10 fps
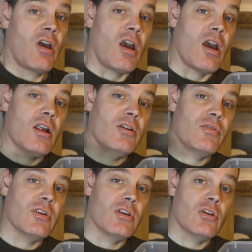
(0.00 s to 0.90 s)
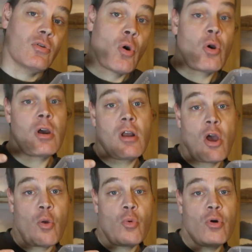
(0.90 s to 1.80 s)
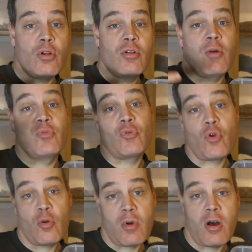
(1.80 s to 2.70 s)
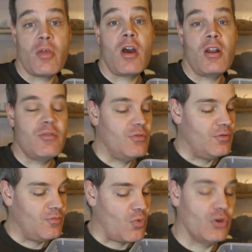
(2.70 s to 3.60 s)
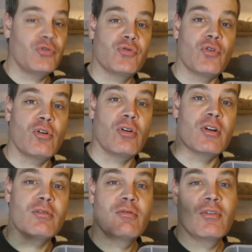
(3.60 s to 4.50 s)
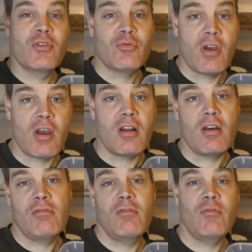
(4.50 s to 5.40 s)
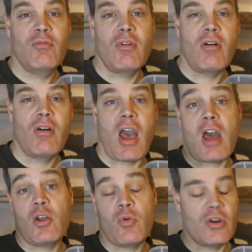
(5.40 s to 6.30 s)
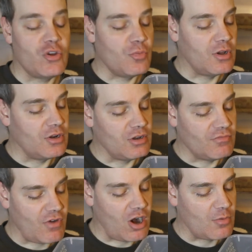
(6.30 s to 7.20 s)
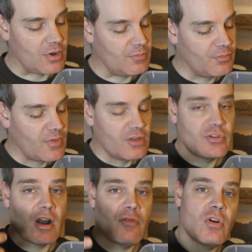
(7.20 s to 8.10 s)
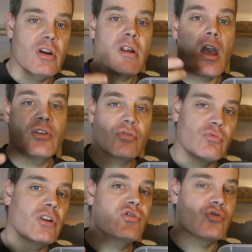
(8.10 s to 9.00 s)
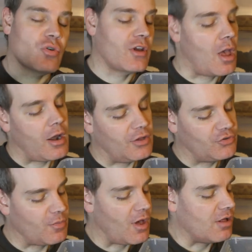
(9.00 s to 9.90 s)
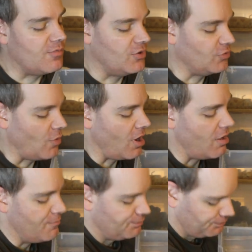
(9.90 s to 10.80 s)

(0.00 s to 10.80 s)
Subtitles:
And the coconut will absorb all that moisture and create an adequate humidity environment. It's got a very nice, rich, organic smell as well.